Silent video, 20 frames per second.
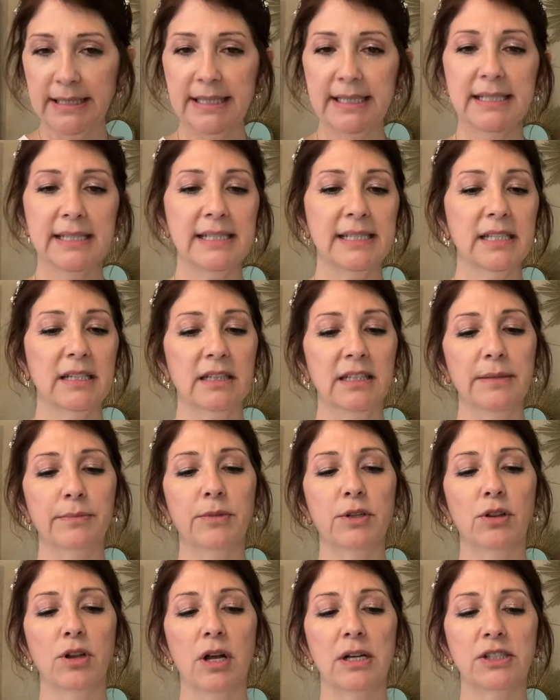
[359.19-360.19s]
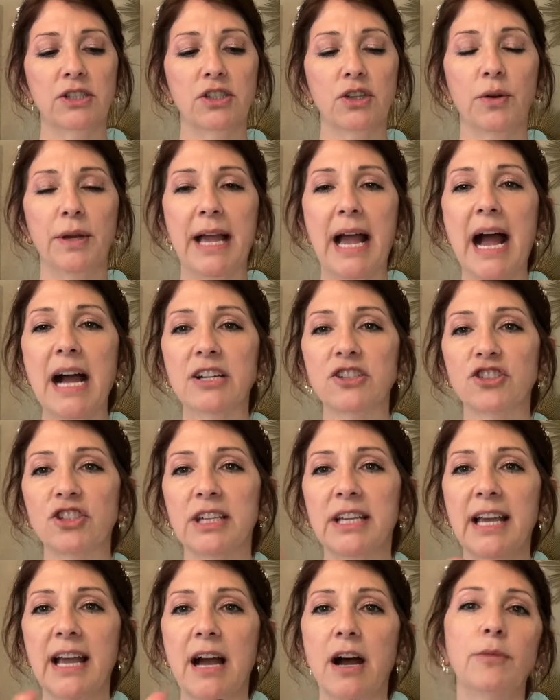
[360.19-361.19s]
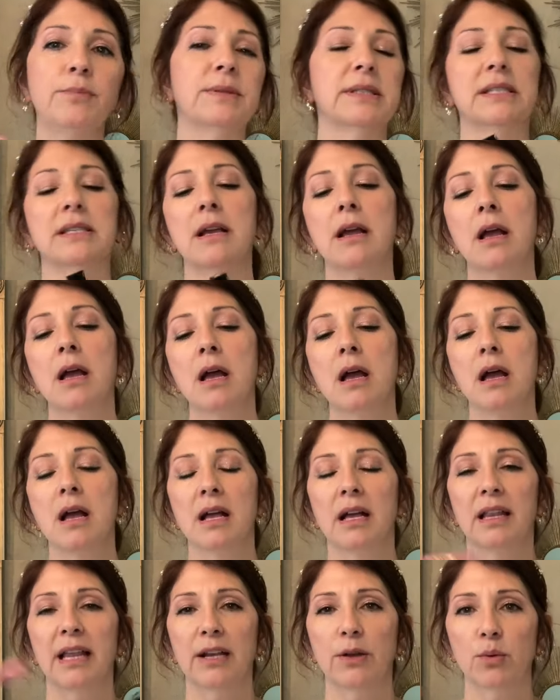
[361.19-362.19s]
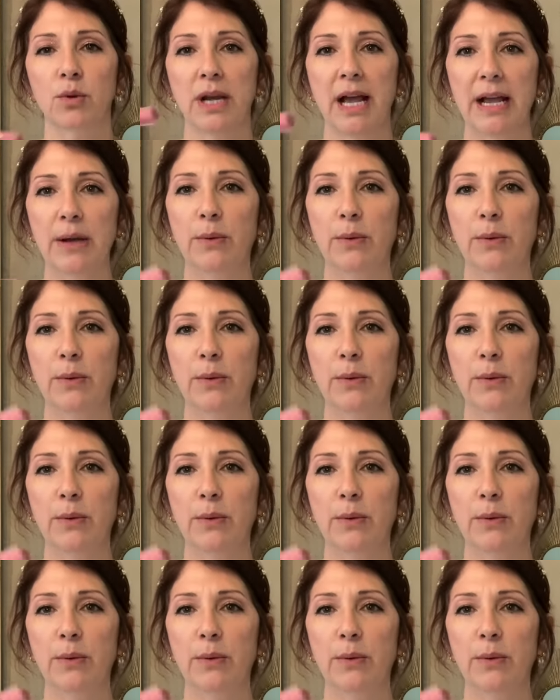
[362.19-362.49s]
This is a lip gloss, so it actually helps, like when I